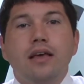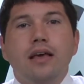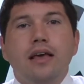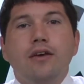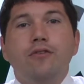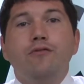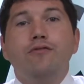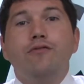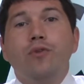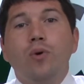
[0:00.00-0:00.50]

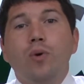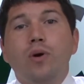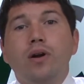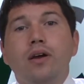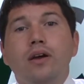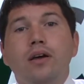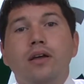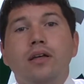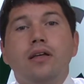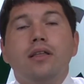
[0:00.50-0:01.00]
In
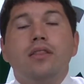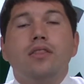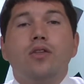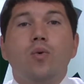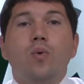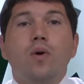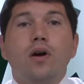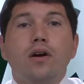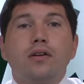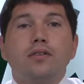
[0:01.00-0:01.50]
Florida, the
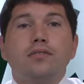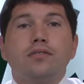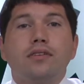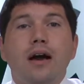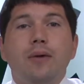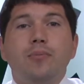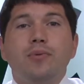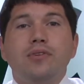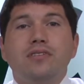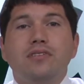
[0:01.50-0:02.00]
workers'
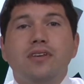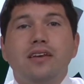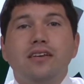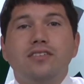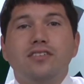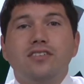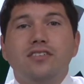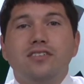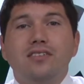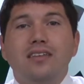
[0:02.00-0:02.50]

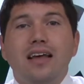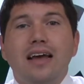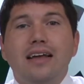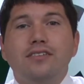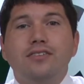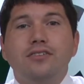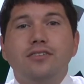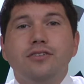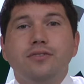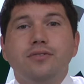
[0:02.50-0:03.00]
compensation
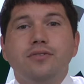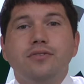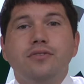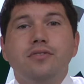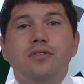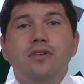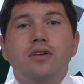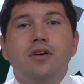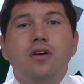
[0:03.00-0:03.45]
statutes